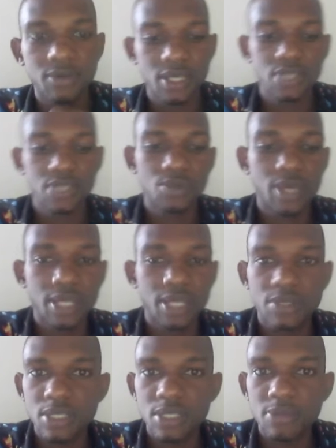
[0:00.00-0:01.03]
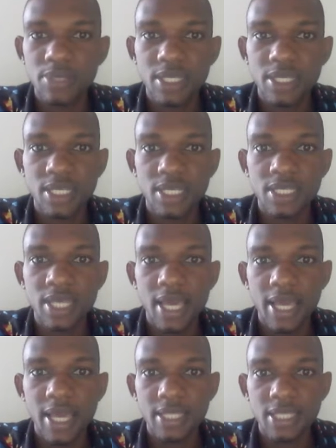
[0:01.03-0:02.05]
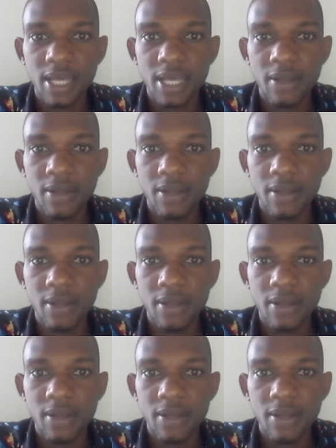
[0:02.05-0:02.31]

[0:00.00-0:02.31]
Okay, so we can just simply hit enter